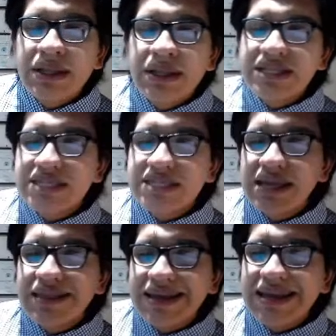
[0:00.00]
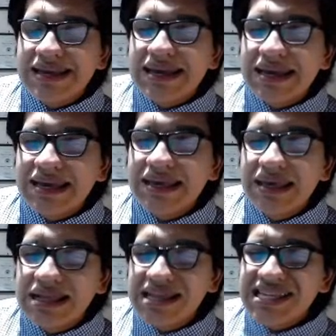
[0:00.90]
let's say, like uh,
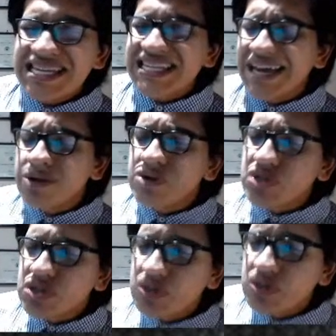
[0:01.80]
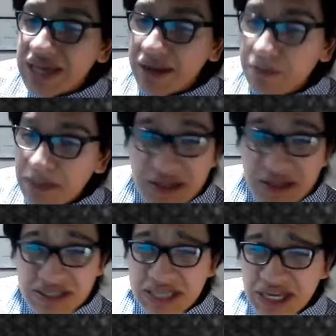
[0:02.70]
the dictators. We have many
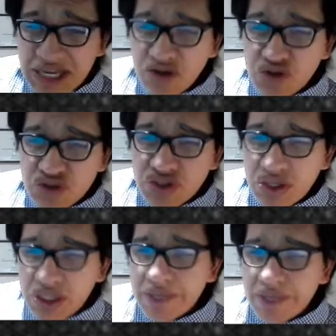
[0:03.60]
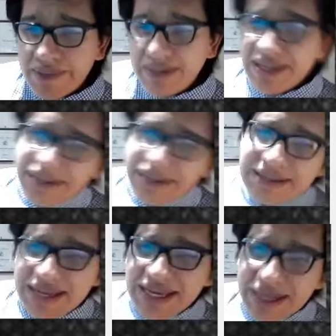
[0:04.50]
dictators, right? They,
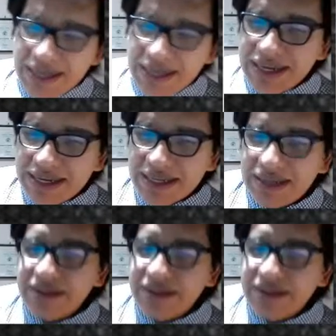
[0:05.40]
they get in,